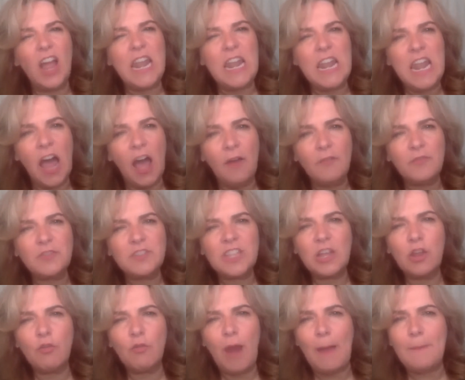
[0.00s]
loved the
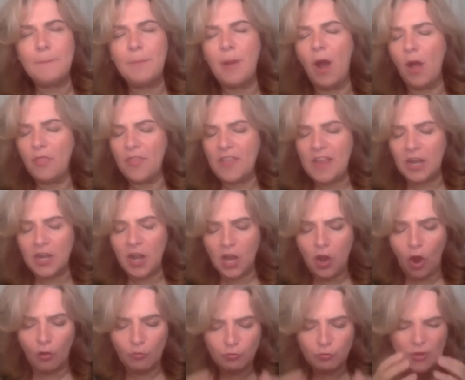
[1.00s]
grandpa thing, and I
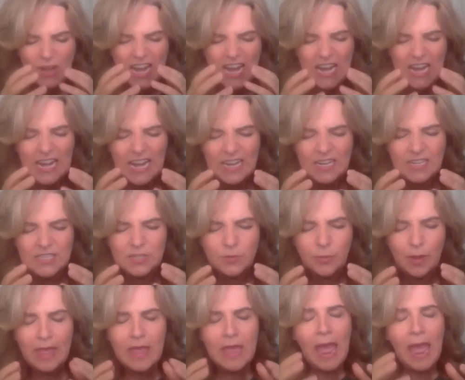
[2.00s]
got really into it.